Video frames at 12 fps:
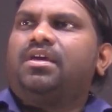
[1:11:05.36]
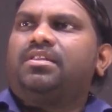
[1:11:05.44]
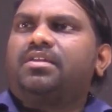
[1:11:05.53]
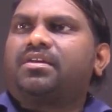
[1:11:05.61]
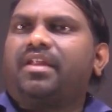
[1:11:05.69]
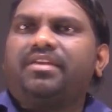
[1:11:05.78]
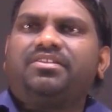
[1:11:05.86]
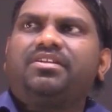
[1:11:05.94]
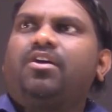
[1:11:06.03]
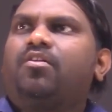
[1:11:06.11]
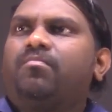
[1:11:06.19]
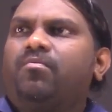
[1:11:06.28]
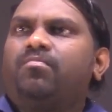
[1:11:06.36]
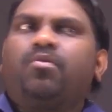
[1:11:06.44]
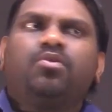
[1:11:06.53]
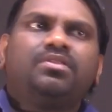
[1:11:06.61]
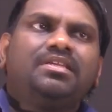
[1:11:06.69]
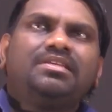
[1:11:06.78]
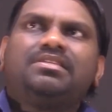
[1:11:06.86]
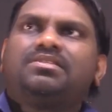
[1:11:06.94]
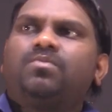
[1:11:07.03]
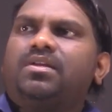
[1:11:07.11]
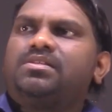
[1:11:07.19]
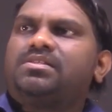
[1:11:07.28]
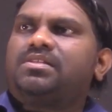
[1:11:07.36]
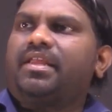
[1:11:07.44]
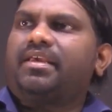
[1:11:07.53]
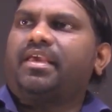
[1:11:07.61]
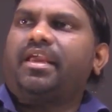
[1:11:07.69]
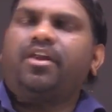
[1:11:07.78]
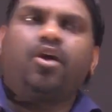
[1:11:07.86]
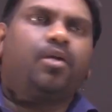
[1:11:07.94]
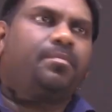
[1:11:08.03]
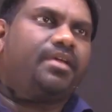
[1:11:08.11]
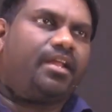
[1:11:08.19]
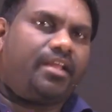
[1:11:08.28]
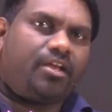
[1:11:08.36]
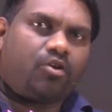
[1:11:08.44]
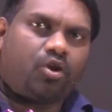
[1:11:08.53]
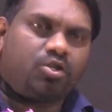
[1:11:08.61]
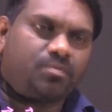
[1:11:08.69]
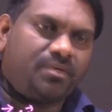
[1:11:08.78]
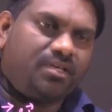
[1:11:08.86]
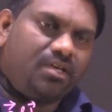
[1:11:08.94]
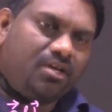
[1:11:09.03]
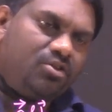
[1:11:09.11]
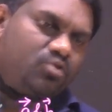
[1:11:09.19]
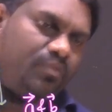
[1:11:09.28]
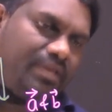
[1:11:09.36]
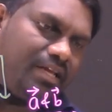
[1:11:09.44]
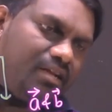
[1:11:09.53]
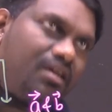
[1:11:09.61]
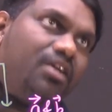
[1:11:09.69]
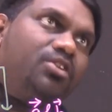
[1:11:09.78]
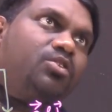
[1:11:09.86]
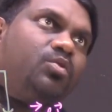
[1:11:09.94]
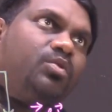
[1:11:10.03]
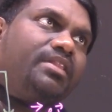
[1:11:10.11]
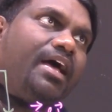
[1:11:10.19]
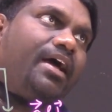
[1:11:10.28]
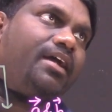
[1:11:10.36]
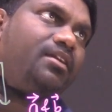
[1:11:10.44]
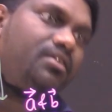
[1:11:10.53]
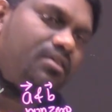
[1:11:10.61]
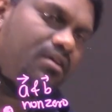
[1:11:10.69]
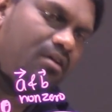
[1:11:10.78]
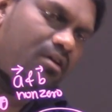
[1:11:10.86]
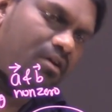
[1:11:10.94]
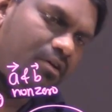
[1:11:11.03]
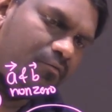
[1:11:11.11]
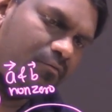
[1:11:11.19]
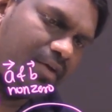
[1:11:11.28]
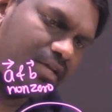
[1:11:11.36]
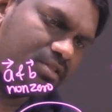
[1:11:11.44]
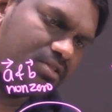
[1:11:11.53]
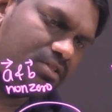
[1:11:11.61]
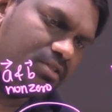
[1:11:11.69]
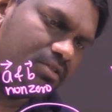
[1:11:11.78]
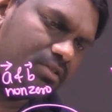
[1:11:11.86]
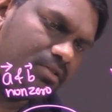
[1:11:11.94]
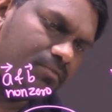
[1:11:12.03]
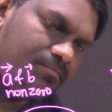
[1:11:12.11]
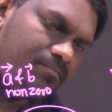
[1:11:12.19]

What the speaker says: the criteria, or both these ones, like A dot B and A cross B. So we can conclude that vector,